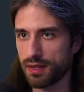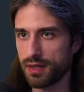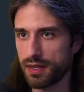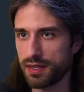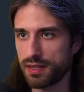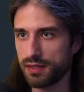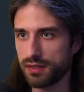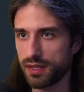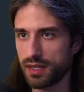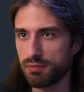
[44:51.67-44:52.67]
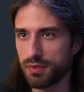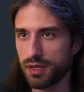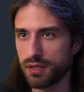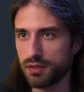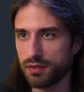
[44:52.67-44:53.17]
Like inside
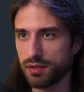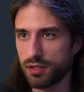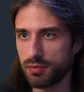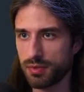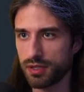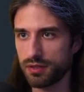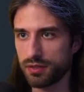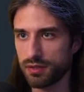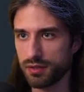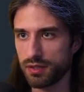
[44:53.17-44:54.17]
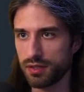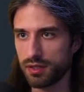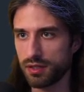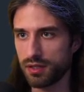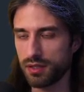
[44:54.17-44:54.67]
my tournament.
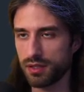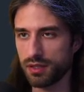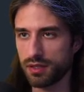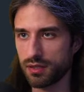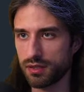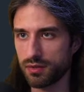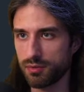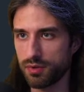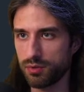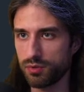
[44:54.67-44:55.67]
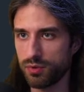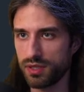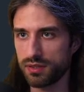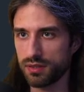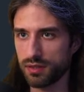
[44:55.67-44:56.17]
So I'm going to do
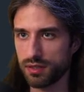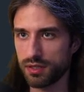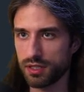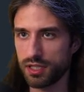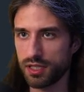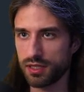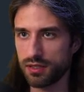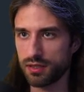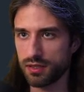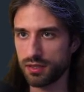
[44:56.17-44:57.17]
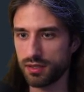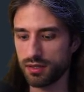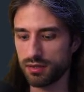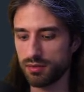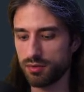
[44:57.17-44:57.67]
it here.
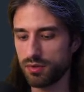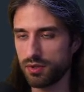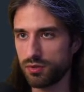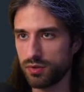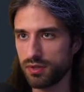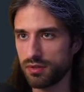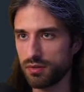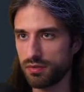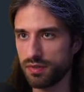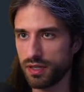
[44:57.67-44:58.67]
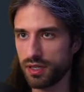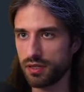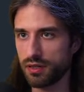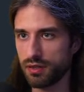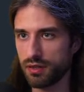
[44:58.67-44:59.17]
I'm going to var